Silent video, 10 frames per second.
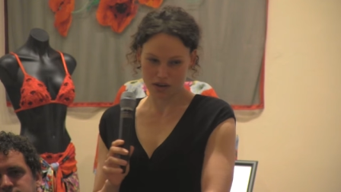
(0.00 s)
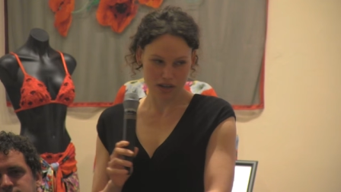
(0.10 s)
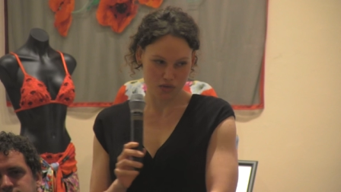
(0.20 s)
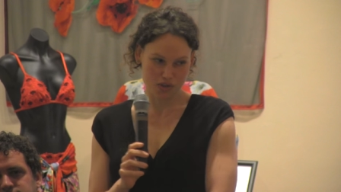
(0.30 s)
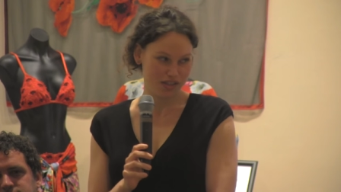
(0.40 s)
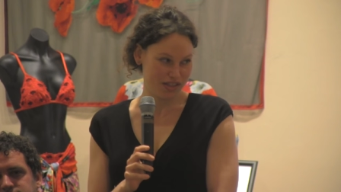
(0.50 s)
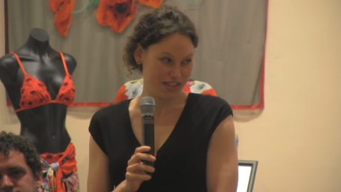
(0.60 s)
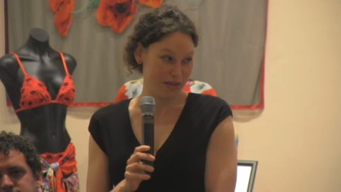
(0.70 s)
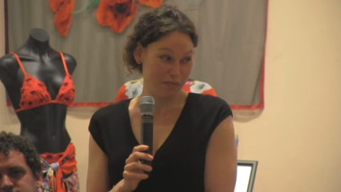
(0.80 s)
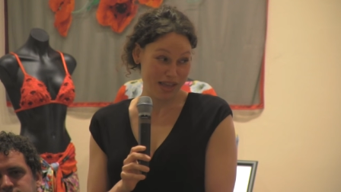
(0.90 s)
has written this
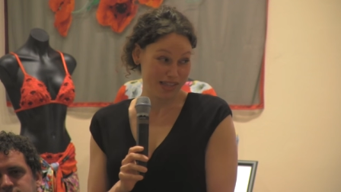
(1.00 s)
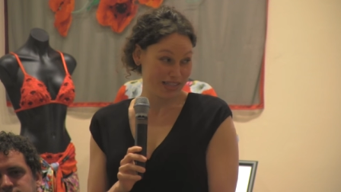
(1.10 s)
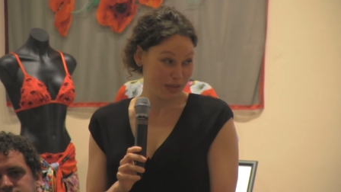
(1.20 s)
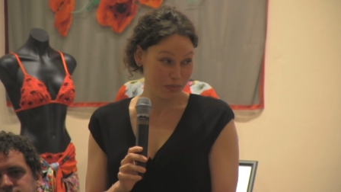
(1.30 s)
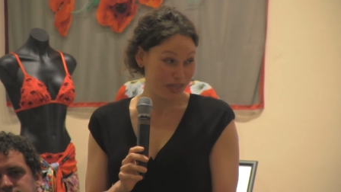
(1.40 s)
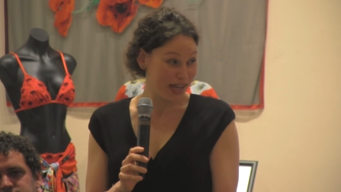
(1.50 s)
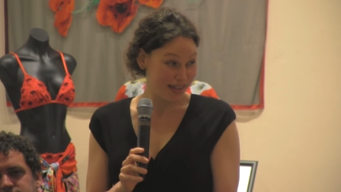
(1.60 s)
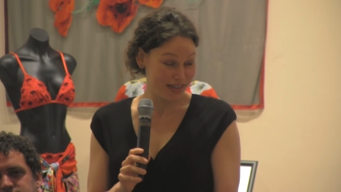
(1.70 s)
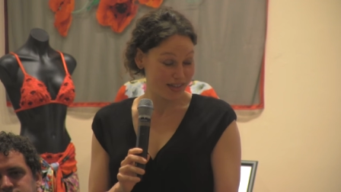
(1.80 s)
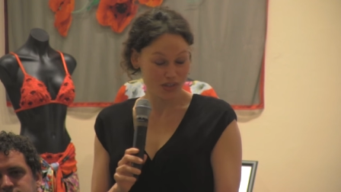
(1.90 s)
amazing
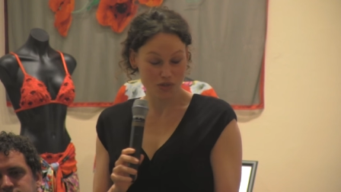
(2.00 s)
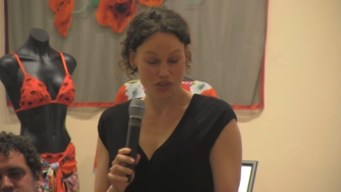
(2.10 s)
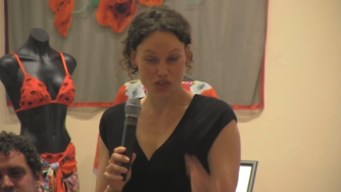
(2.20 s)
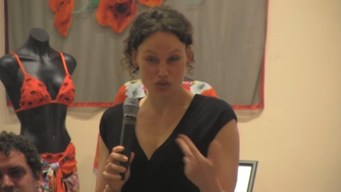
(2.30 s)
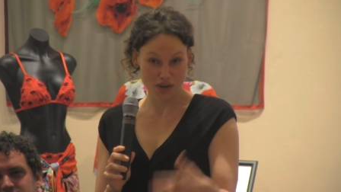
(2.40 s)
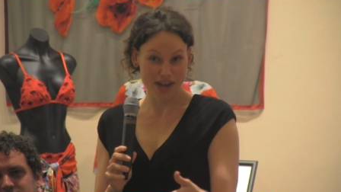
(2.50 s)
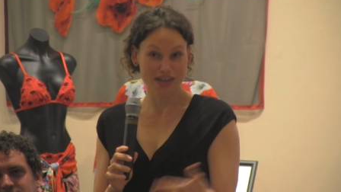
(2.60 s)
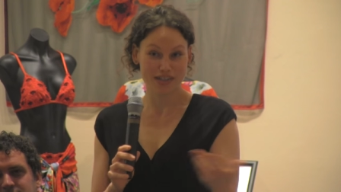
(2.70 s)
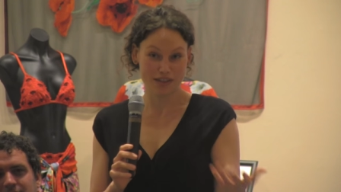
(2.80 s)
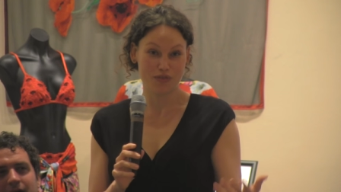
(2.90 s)
play that he's going to
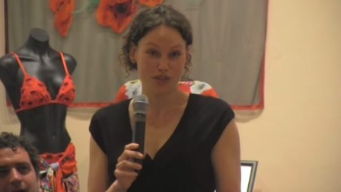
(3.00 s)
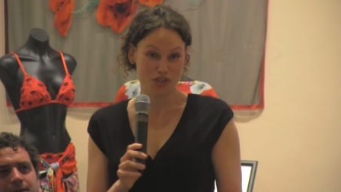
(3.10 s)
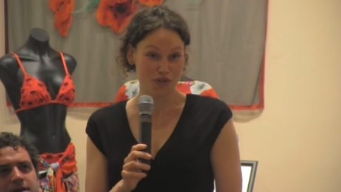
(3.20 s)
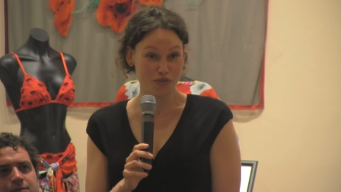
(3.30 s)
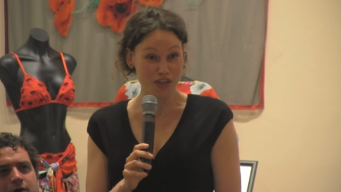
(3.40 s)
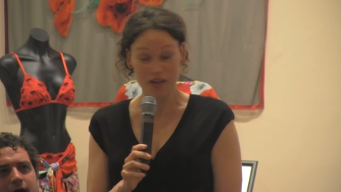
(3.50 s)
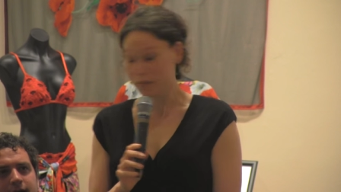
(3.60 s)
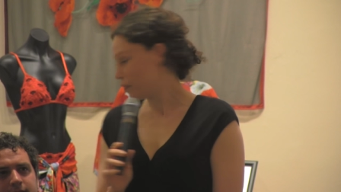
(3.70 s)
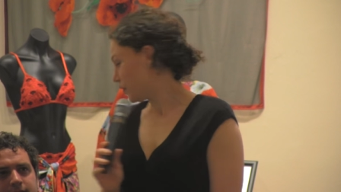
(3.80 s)
direct in the feature film.